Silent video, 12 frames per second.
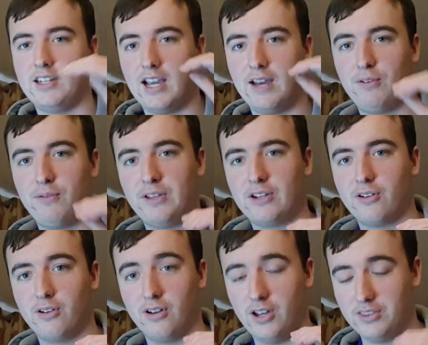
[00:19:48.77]
and you have your
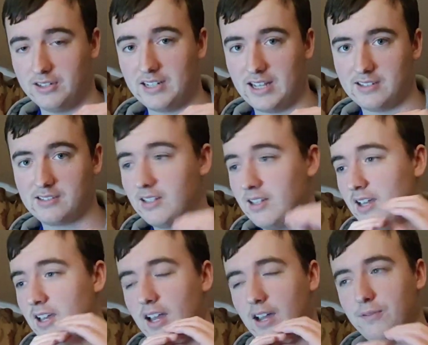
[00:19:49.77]
figure on the desk,
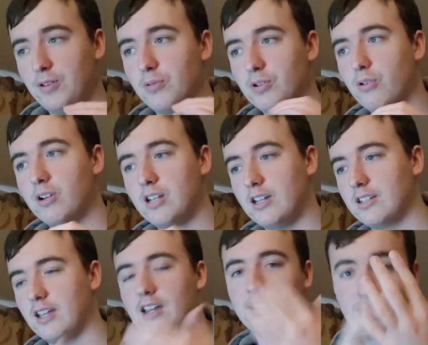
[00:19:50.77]
and if you record it
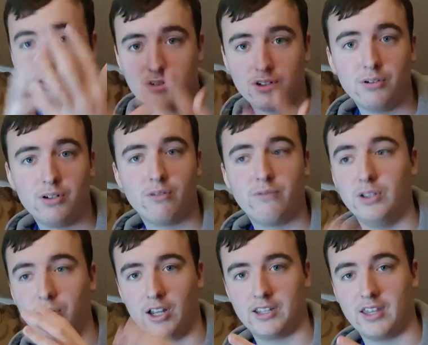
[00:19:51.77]
like that, and then you do your
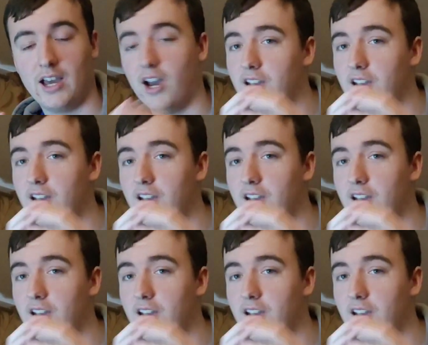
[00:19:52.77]
review like that,